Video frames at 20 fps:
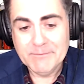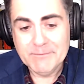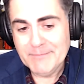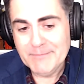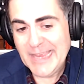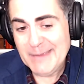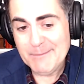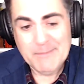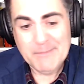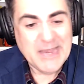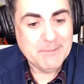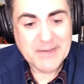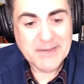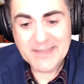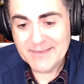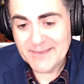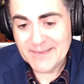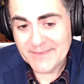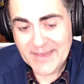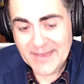it may be
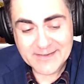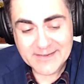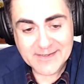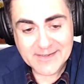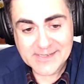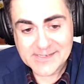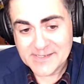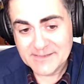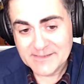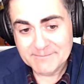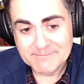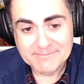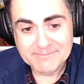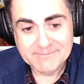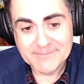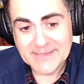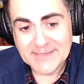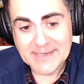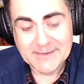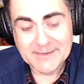
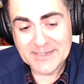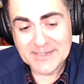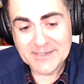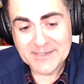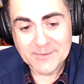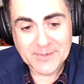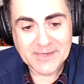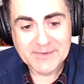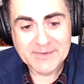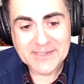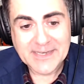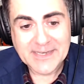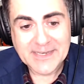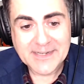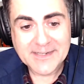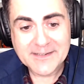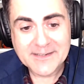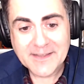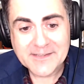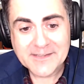we don't even get
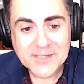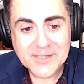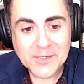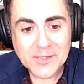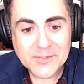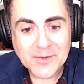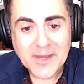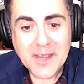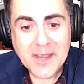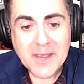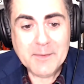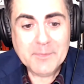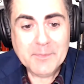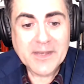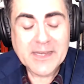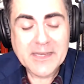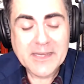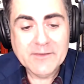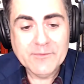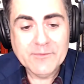into that territory.
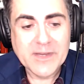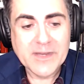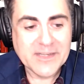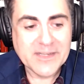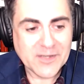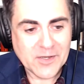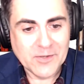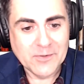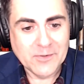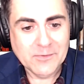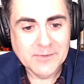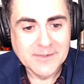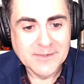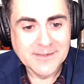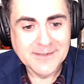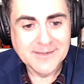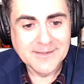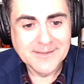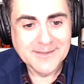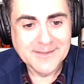But if we do,
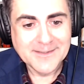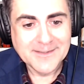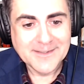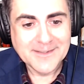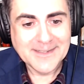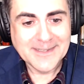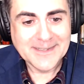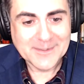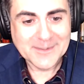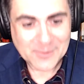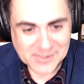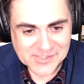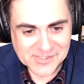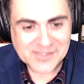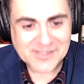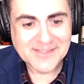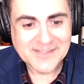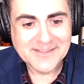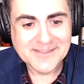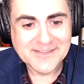
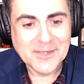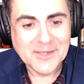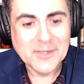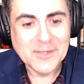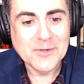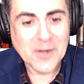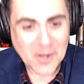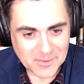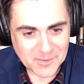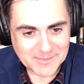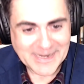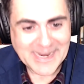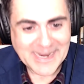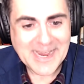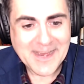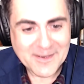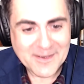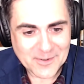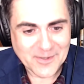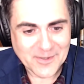Kristen, you call me
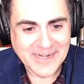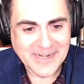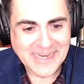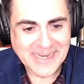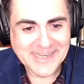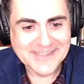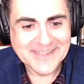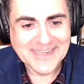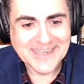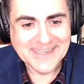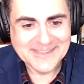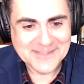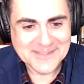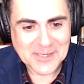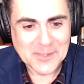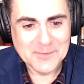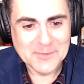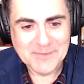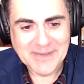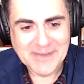out on it and
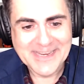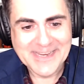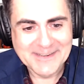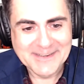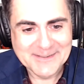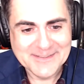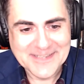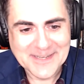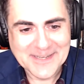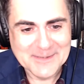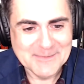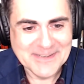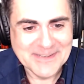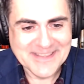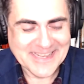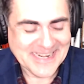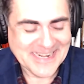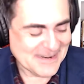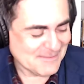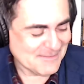tell me
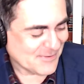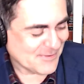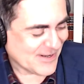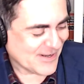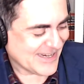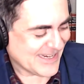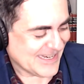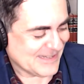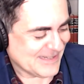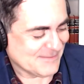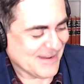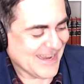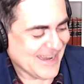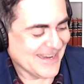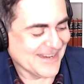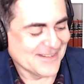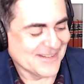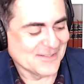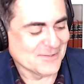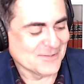that I'm breaking my
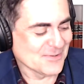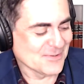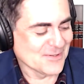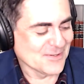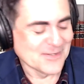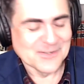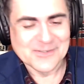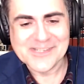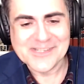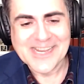own rules.